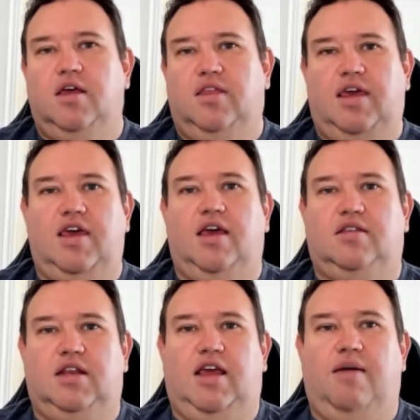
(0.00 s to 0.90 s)
the hit
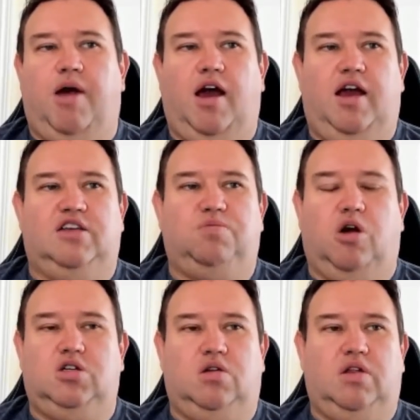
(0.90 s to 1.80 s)
today at my highest
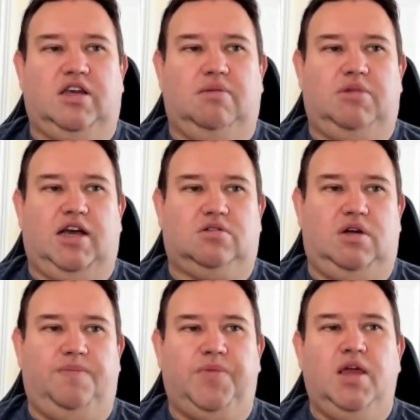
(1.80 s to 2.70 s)
marginal income tax rate.